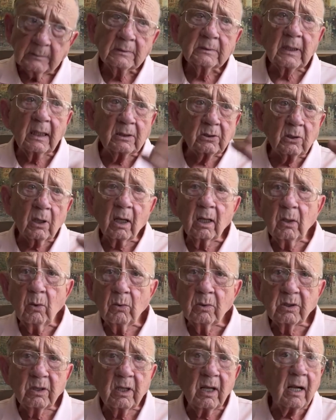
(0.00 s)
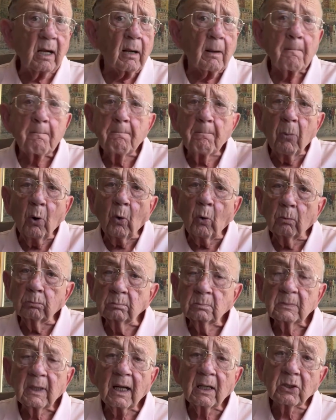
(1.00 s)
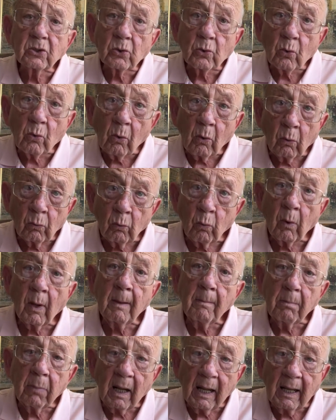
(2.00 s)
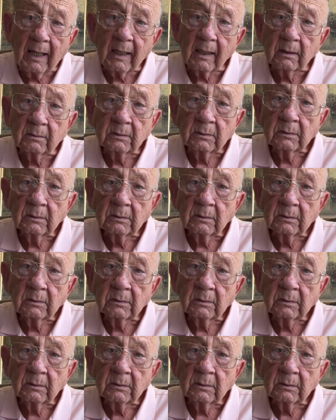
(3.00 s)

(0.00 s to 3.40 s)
I saw he was there. Boom, I scrolled right by it.